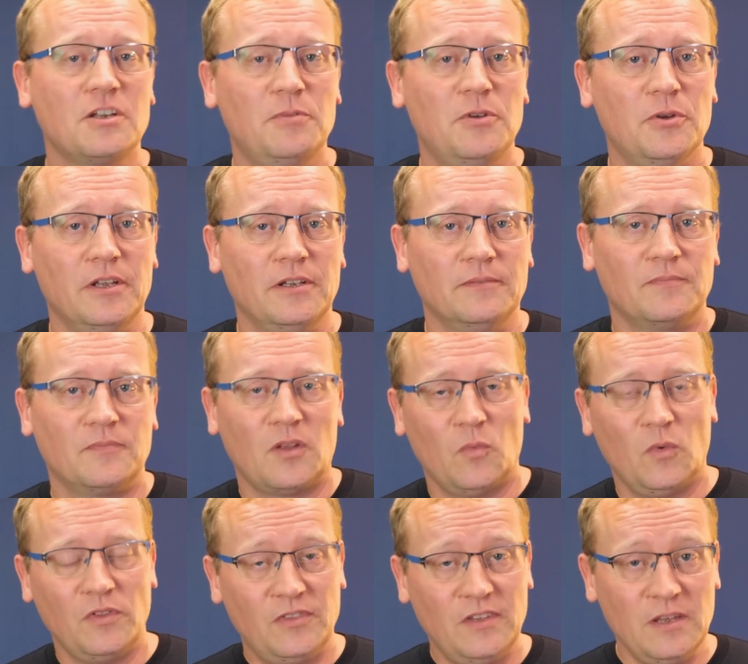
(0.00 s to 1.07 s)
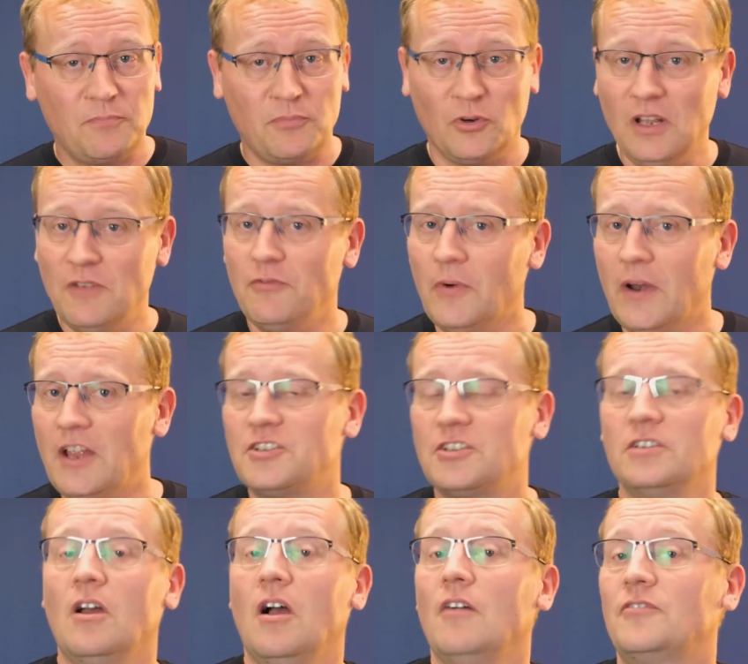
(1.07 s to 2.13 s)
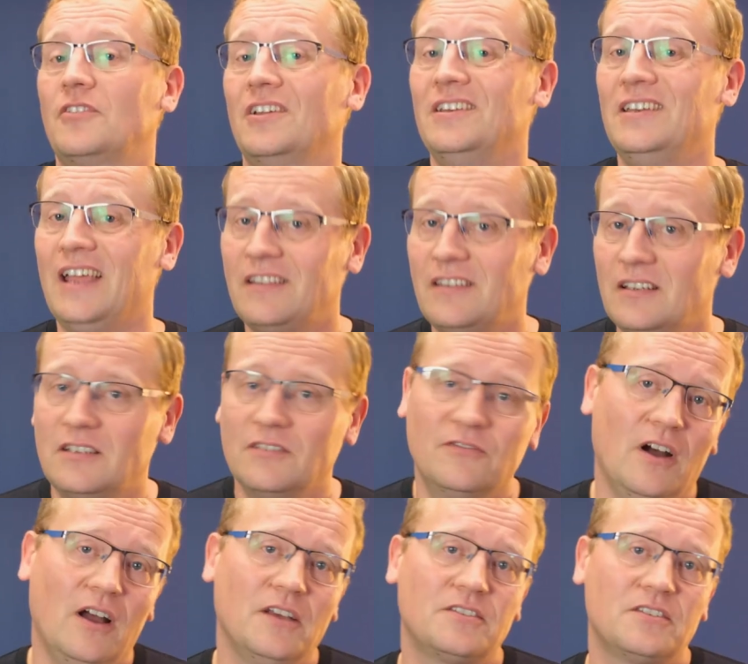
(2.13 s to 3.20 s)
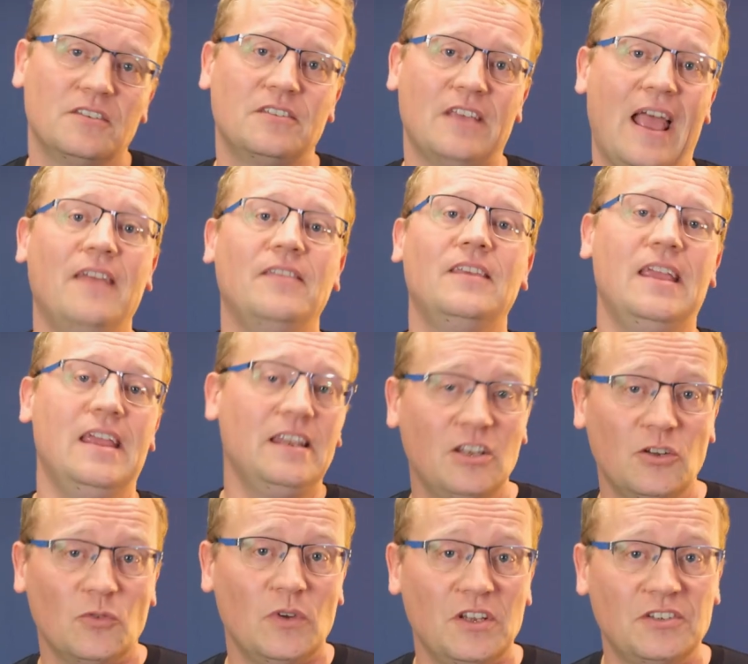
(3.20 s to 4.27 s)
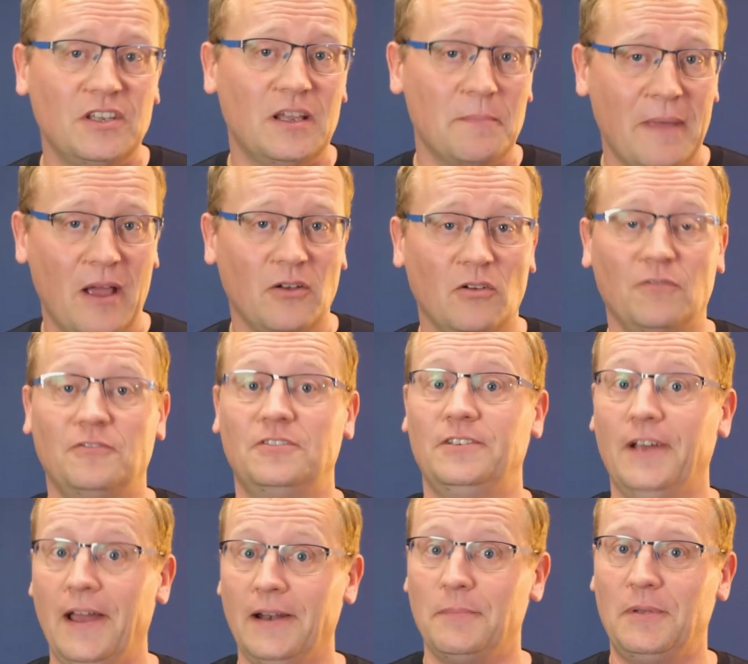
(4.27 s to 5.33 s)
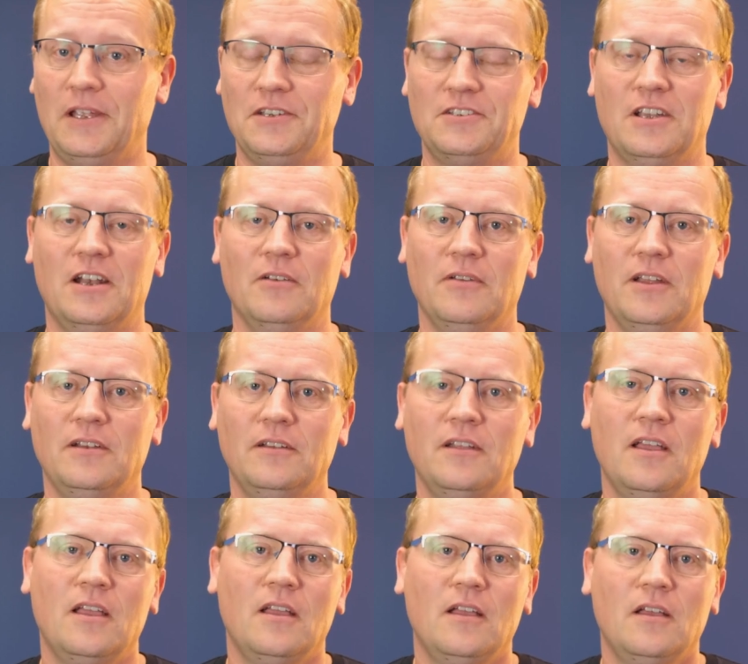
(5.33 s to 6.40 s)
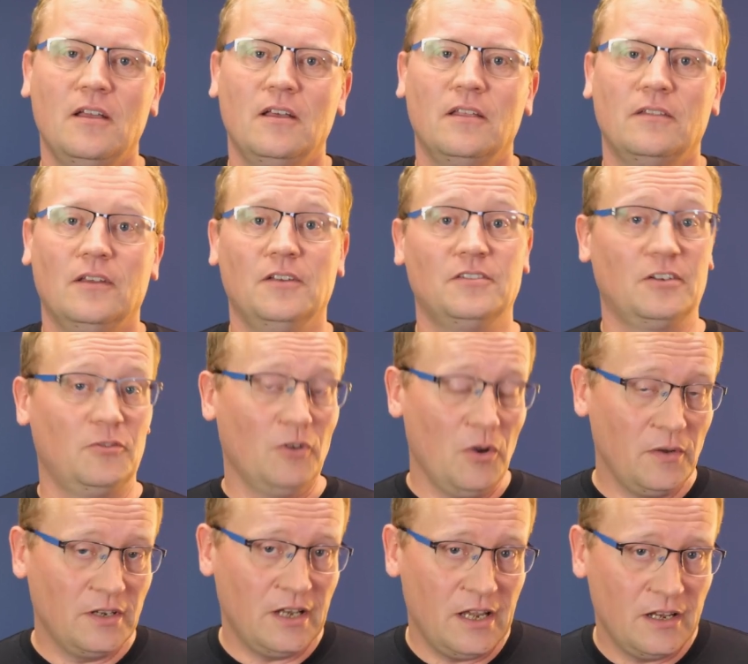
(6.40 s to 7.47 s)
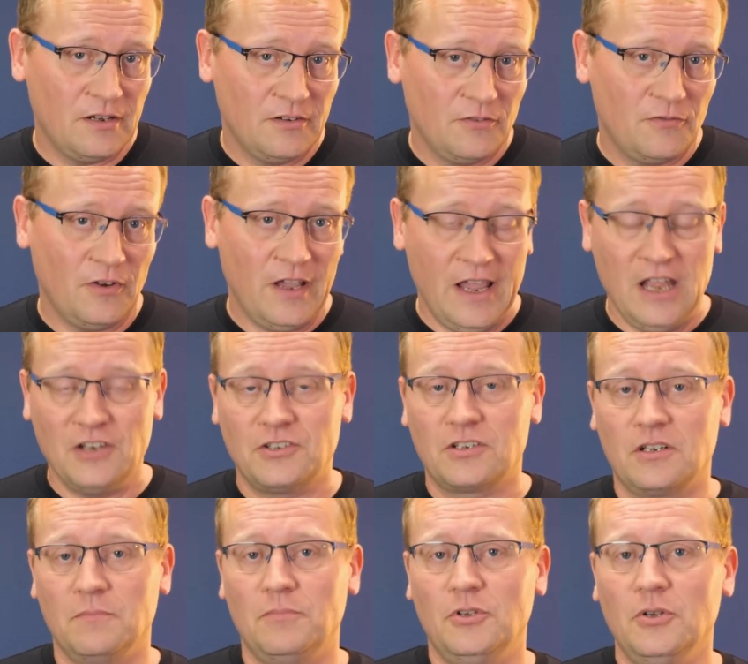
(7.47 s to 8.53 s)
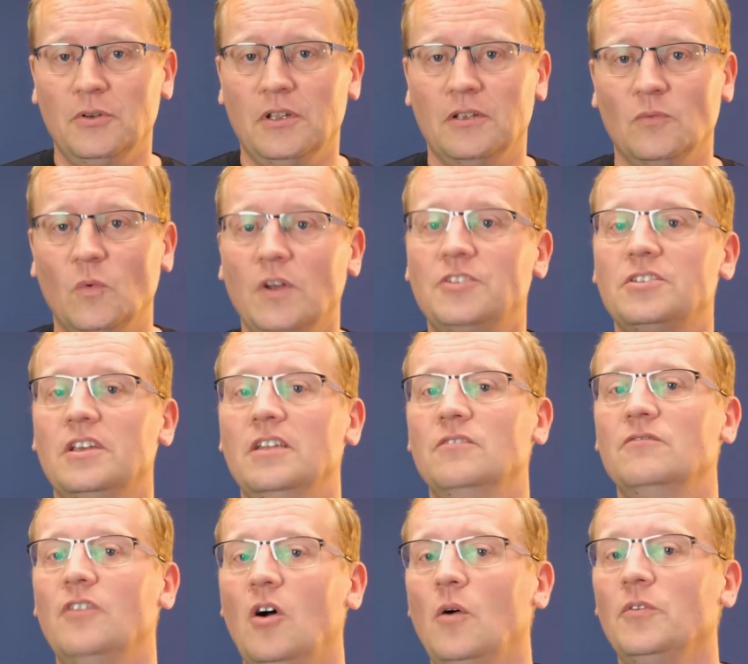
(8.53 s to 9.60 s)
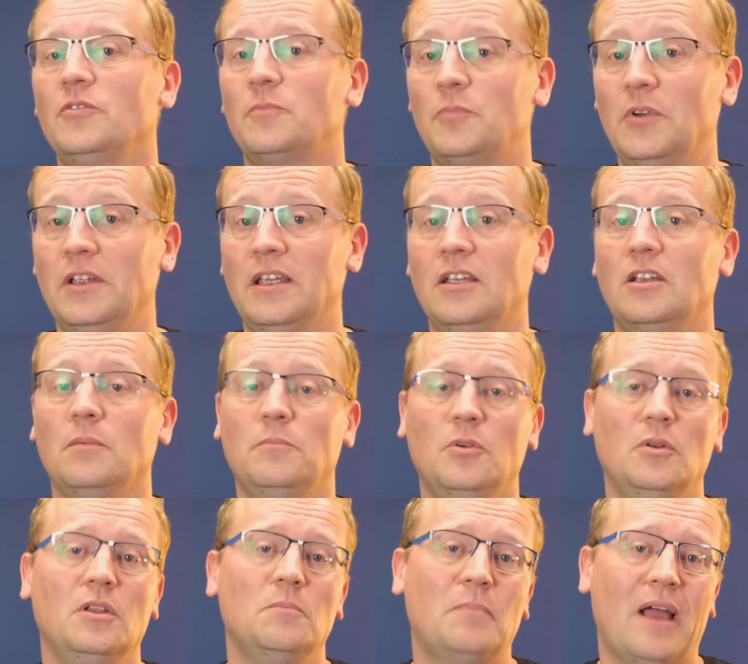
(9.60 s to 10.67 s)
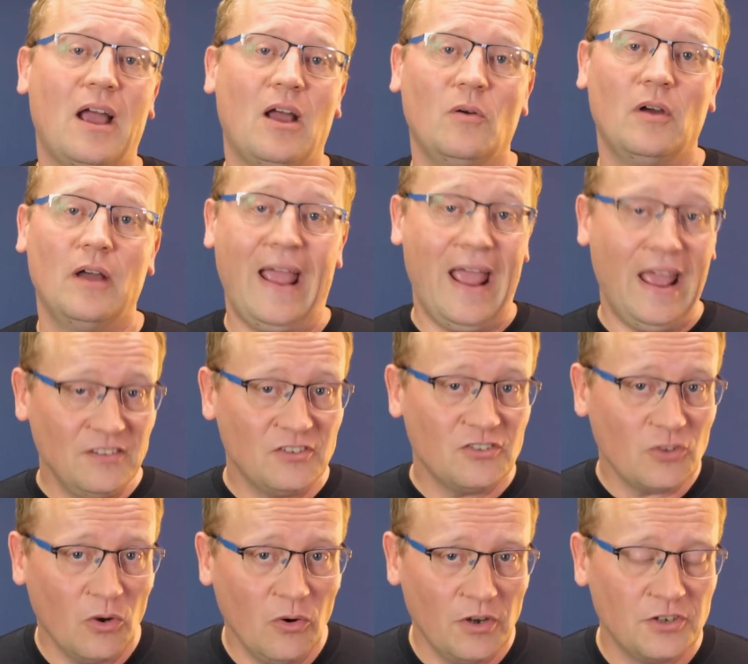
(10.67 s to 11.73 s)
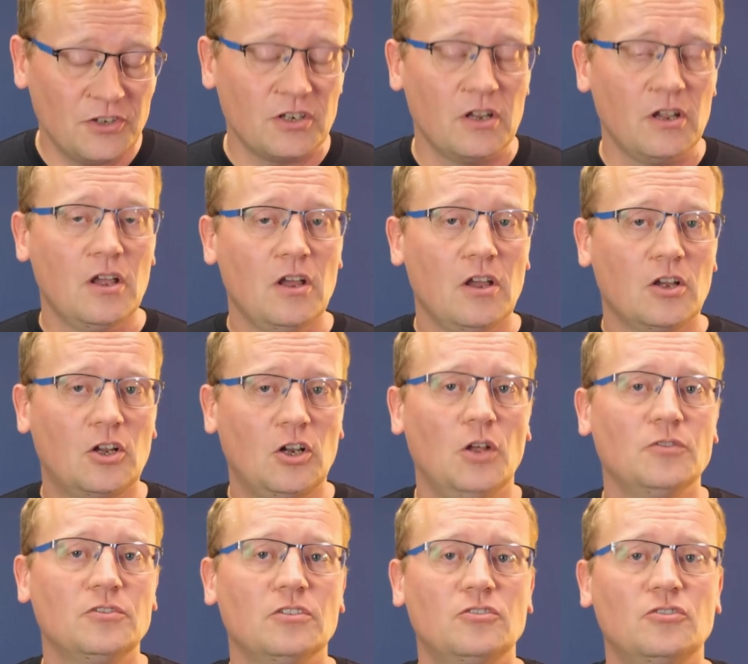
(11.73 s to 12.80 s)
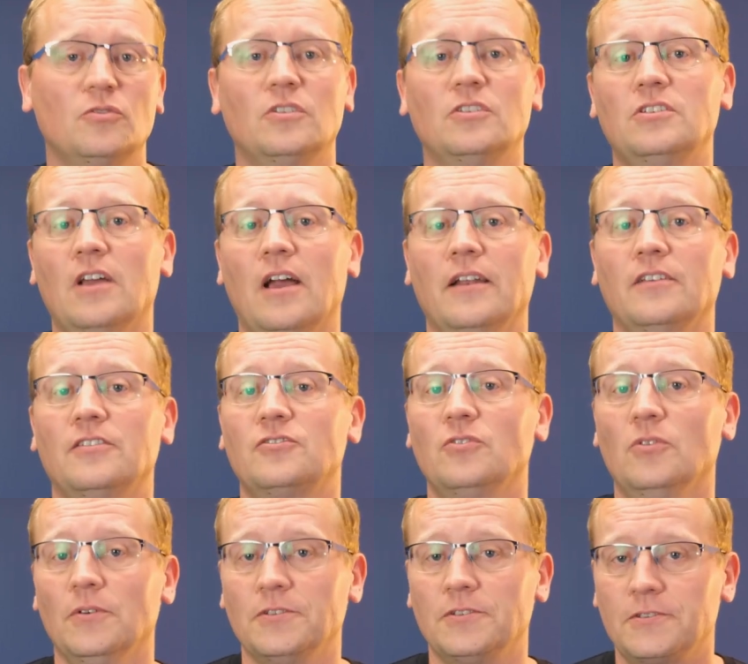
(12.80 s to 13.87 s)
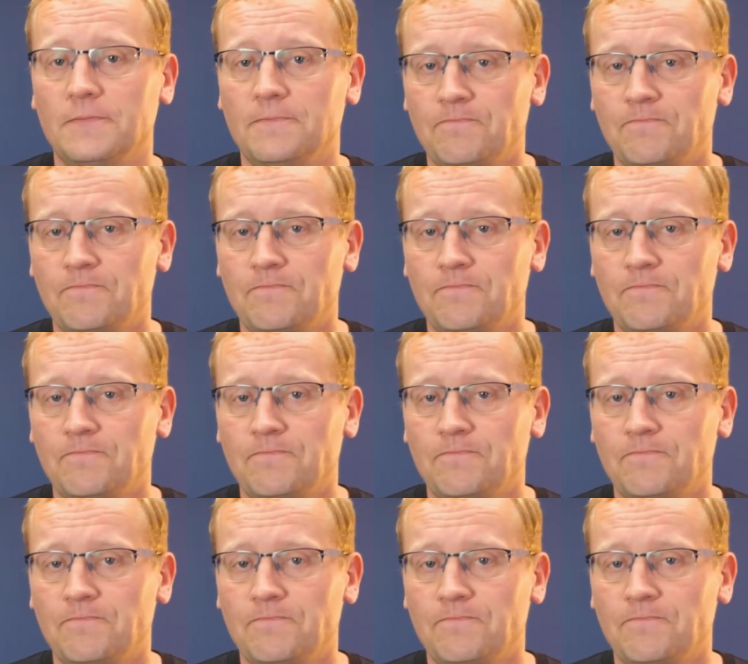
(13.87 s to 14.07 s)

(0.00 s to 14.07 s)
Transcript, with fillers: computing. With the proliferation of connected devices and the increasing amount of data being generated, there's a growing need for edge computing, which involves bringing computing power and storage closer to the data source.